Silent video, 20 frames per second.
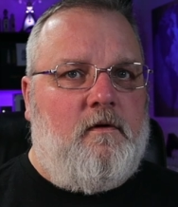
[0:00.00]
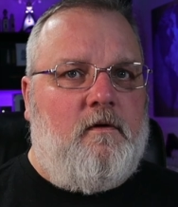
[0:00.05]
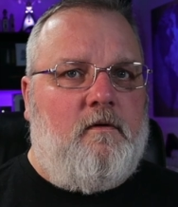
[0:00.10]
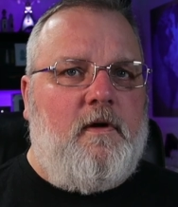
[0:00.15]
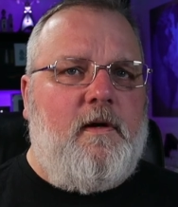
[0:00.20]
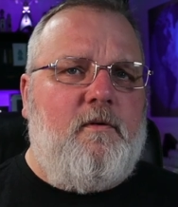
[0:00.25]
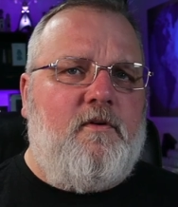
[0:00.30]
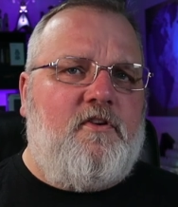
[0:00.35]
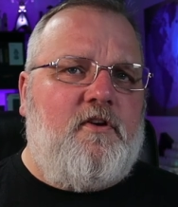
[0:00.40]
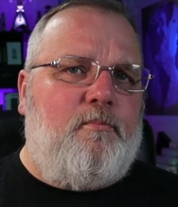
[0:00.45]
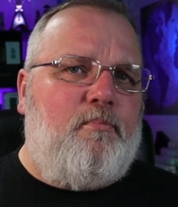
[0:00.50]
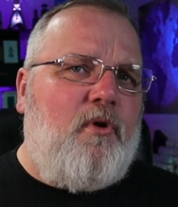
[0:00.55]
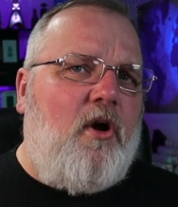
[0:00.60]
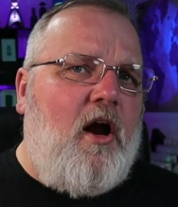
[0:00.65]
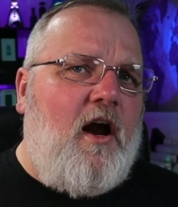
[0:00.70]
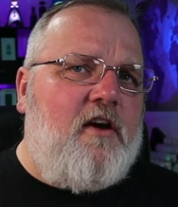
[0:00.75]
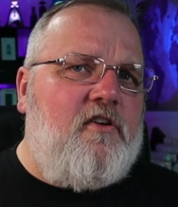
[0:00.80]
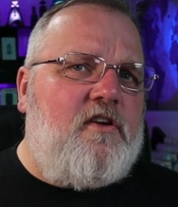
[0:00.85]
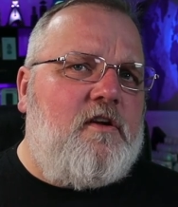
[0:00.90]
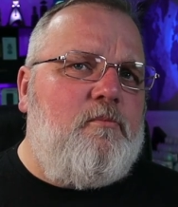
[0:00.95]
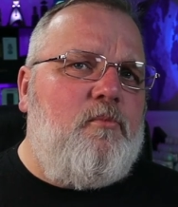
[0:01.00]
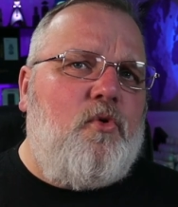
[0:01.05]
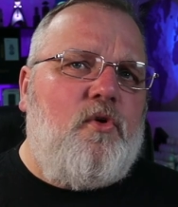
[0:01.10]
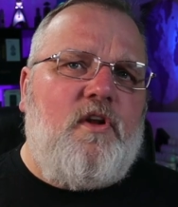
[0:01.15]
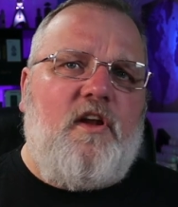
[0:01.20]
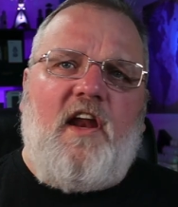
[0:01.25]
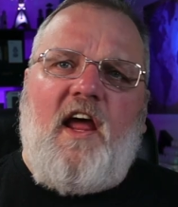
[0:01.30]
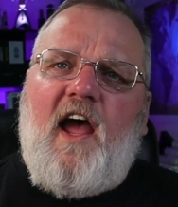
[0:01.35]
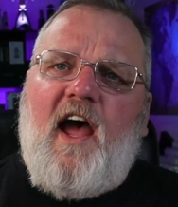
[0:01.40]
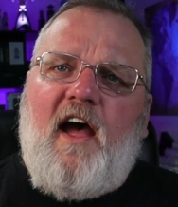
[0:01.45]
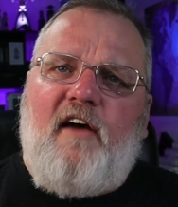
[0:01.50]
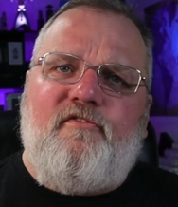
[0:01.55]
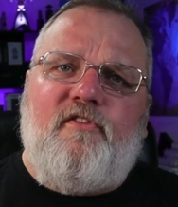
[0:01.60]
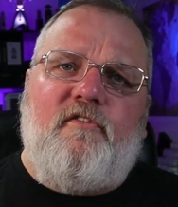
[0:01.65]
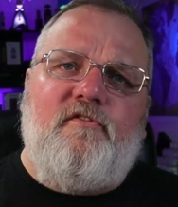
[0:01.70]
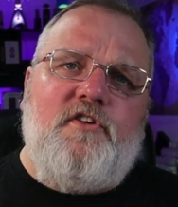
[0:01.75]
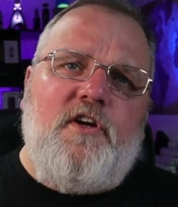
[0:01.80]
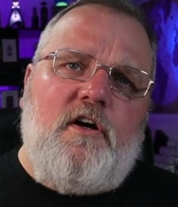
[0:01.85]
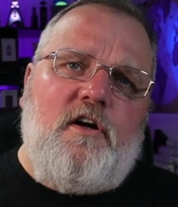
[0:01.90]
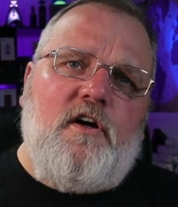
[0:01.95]
We were surprised that more than half
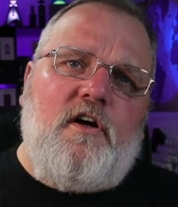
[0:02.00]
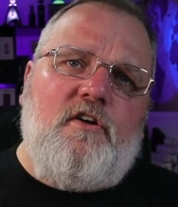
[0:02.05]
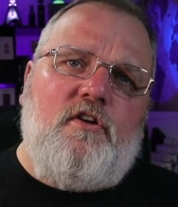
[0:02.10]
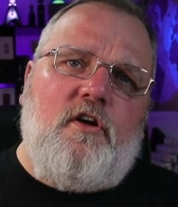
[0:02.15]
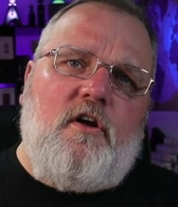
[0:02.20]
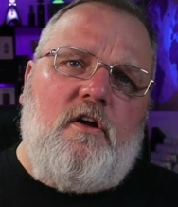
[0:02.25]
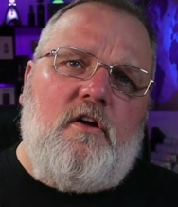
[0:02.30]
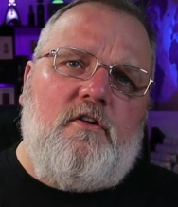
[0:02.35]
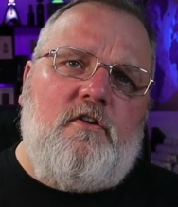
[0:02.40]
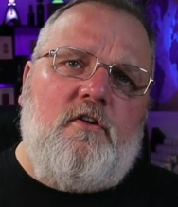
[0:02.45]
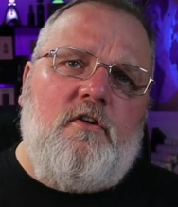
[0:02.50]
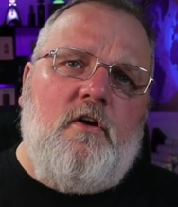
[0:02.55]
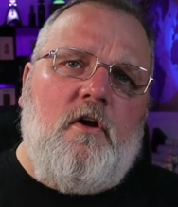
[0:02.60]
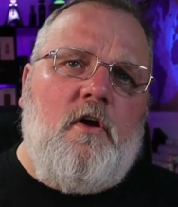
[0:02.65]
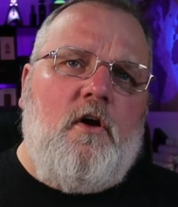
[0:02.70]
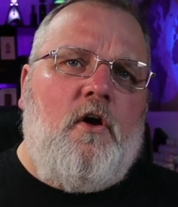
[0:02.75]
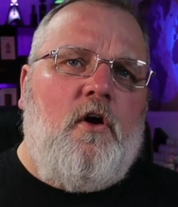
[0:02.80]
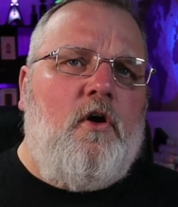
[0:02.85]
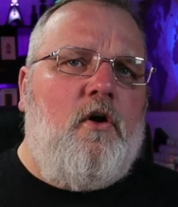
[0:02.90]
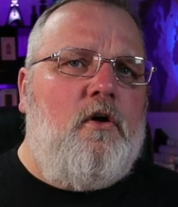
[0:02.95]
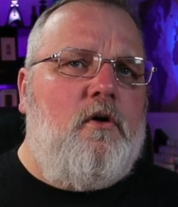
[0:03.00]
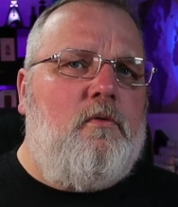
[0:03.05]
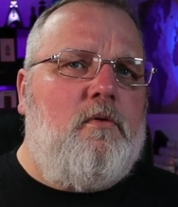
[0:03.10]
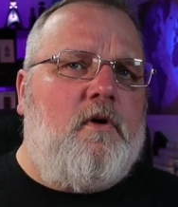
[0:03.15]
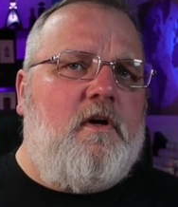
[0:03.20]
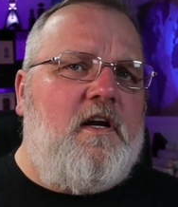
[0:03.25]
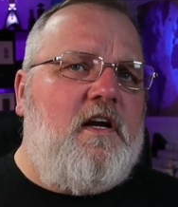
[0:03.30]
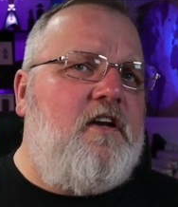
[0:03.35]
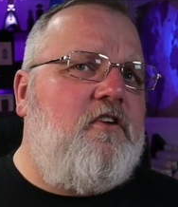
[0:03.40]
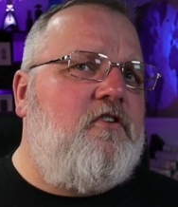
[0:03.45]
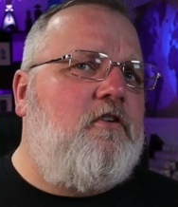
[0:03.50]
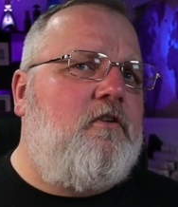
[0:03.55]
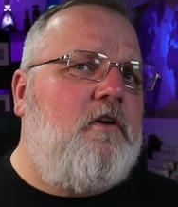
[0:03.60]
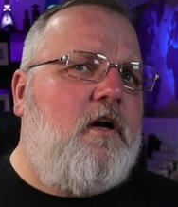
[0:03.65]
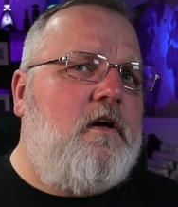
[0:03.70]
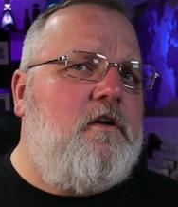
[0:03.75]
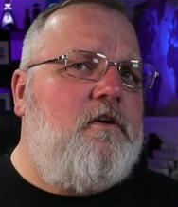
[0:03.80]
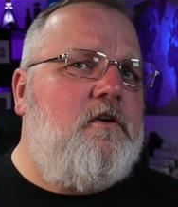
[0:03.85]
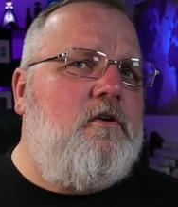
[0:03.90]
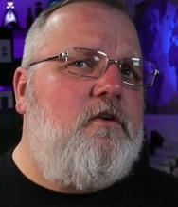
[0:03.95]
of young adults who were
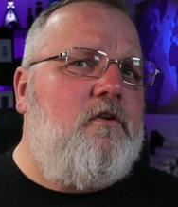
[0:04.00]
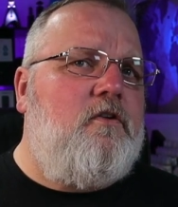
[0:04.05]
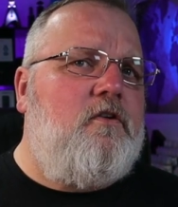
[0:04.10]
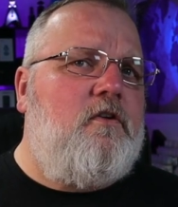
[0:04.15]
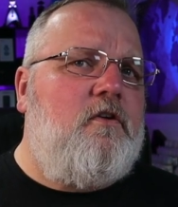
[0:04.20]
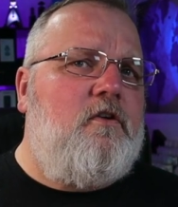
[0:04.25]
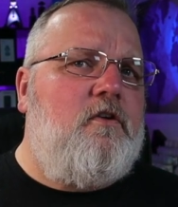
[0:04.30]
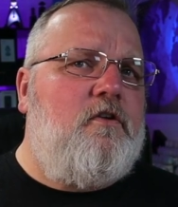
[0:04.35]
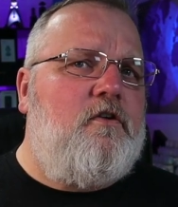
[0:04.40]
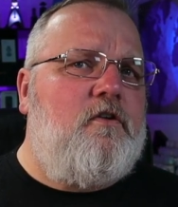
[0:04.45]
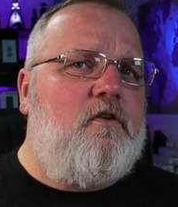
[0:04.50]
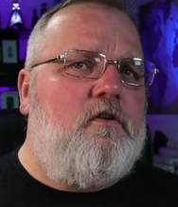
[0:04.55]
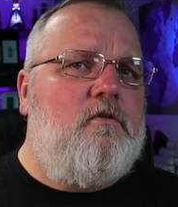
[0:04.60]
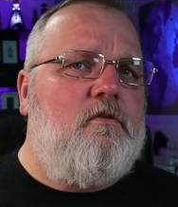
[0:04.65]
e-cigarette users